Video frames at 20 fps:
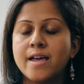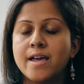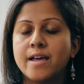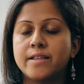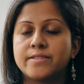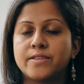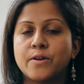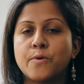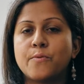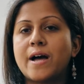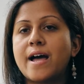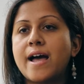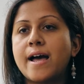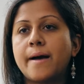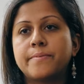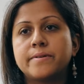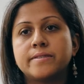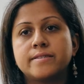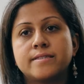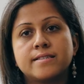And so what
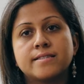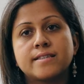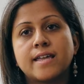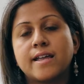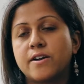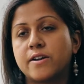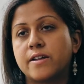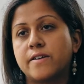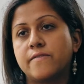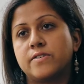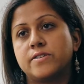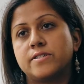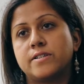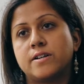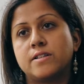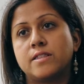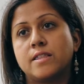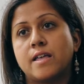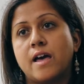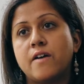happens is caregivers
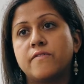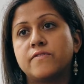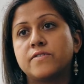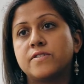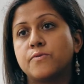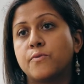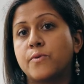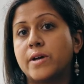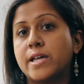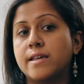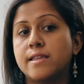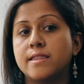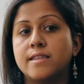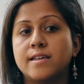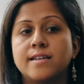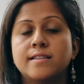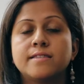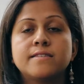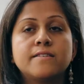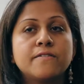are left with
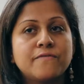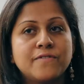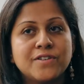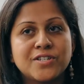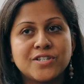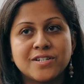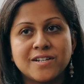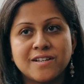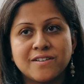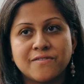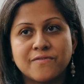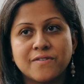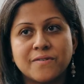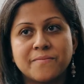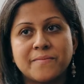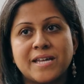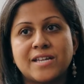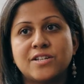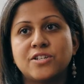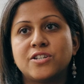insufficient
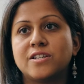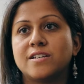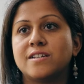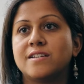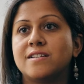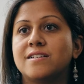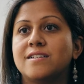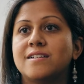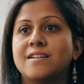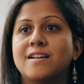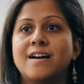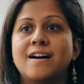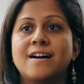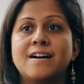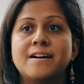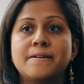information.